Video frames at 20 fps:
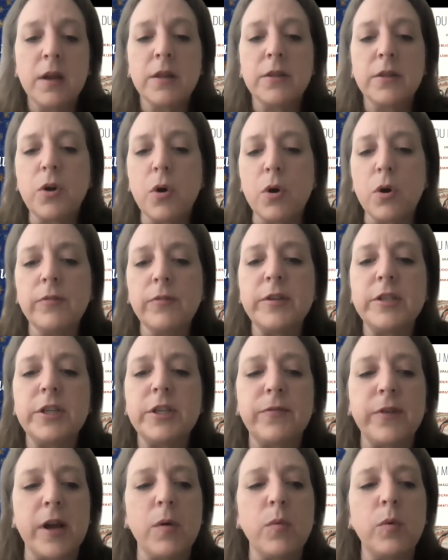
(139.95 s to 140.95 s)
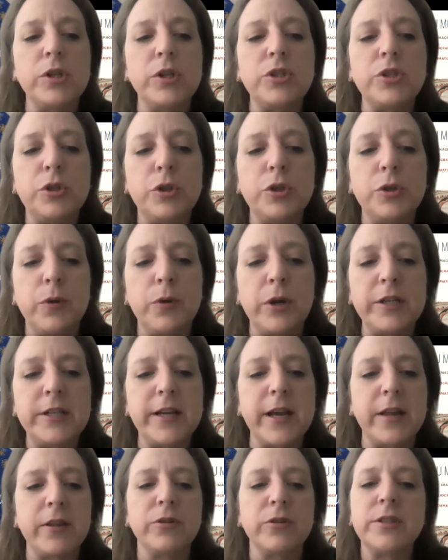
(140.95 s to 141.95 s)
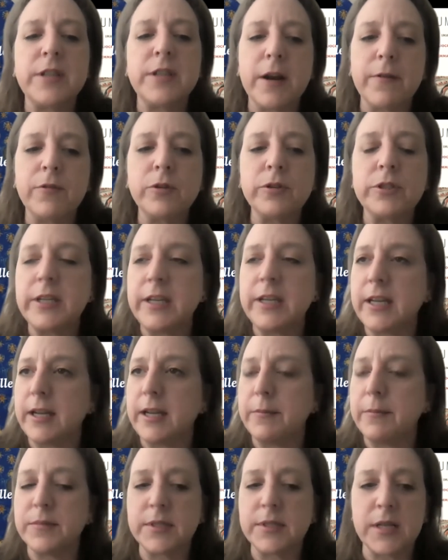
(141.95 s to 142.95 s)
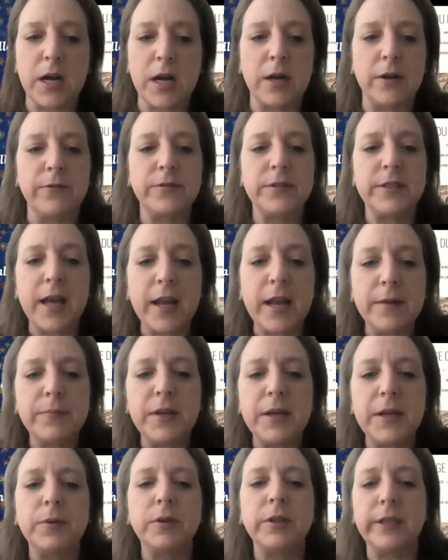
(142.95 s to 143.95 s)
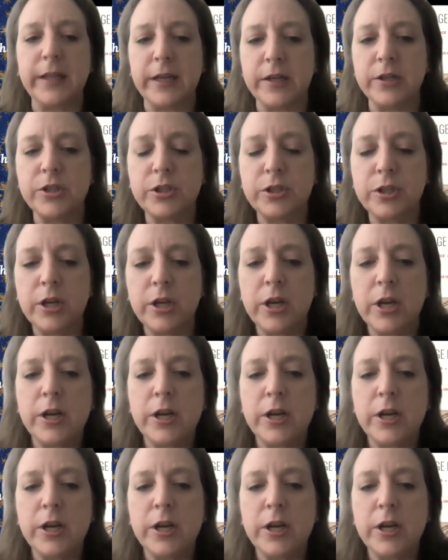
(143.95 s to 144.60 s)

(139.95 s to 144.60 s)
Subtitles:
The goal of each event was to bring together several teams of 10 people each